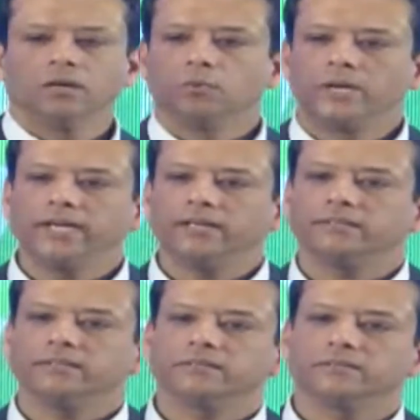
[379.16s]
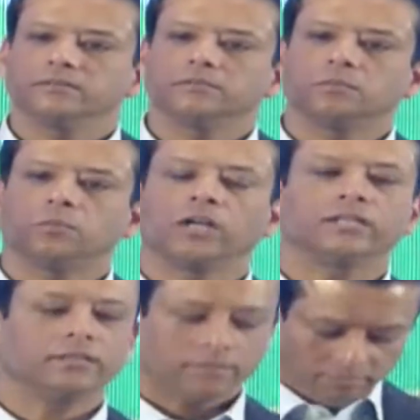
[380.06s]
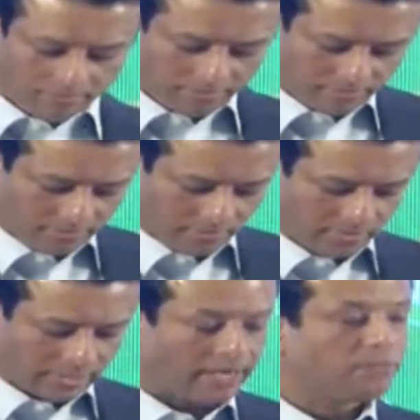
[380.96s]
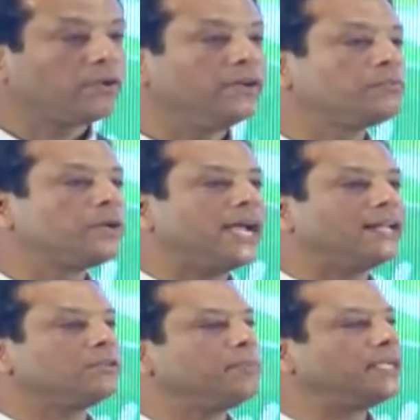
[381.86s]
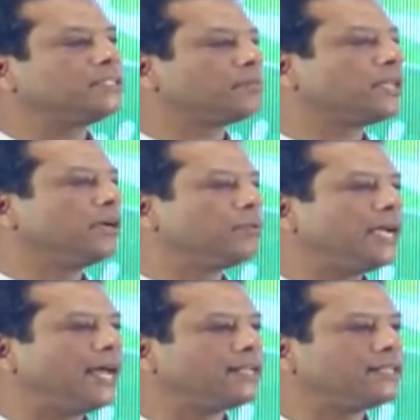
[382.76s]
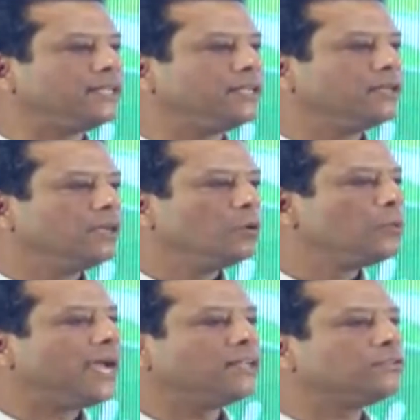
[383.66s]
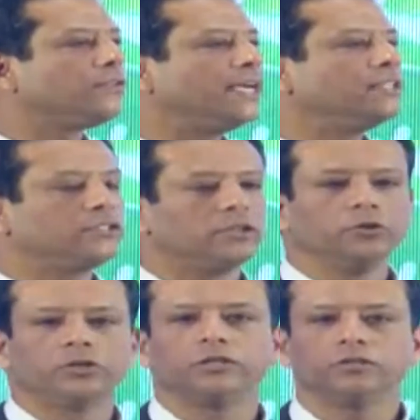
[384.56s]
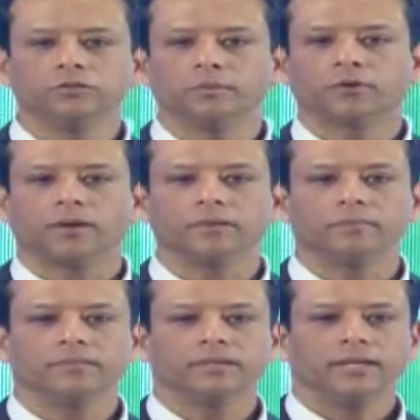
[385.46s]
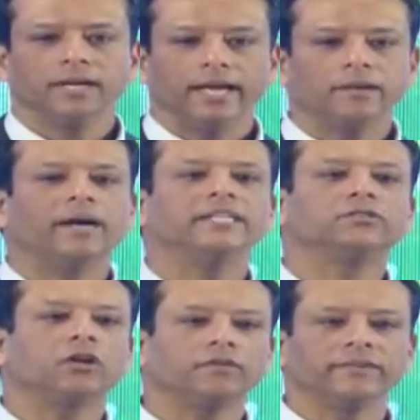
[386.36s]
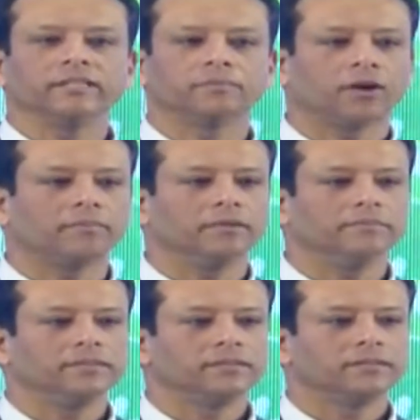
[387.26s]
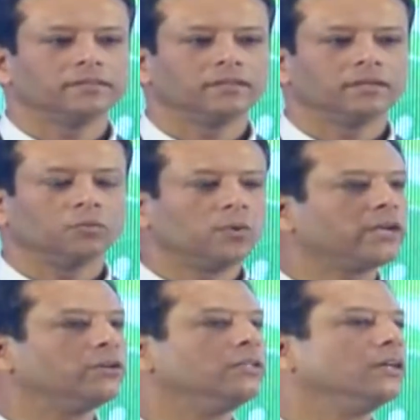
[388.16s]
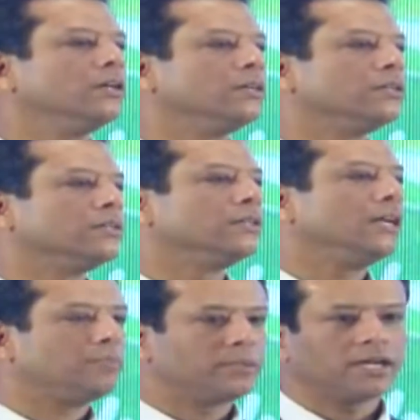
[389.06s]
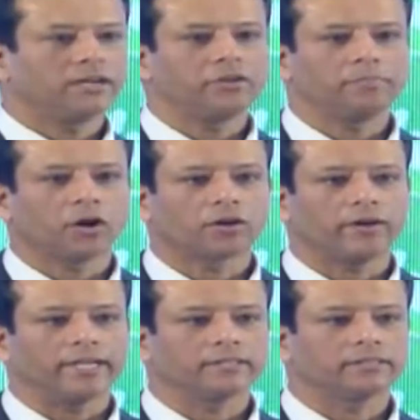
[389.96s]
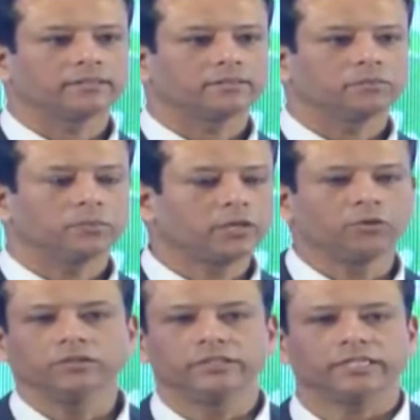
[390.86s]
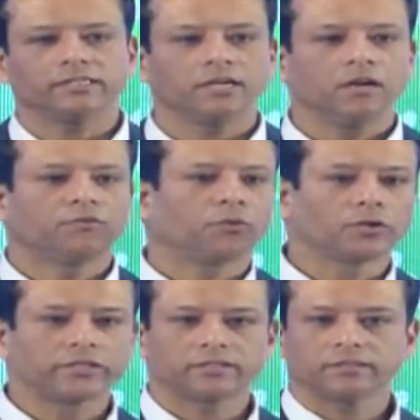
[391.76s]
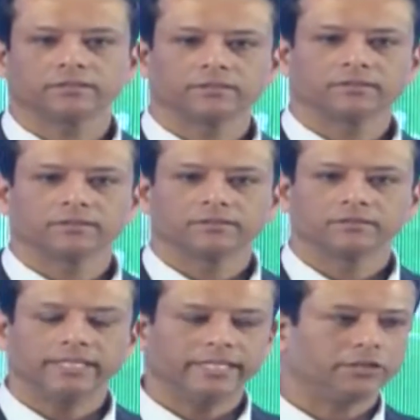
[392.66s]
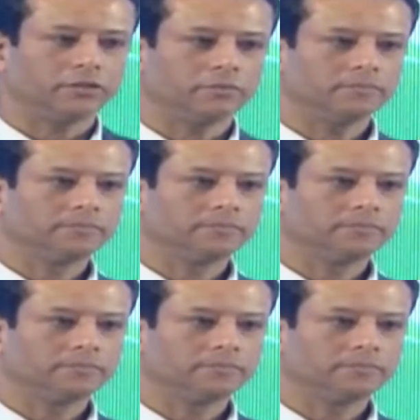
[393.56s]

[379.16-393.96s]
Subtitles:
We wanted that if we had to make something a reality, we had to find a solution to the problem, and by solving the problem, we could help the country progress. We couldn't just force the issue.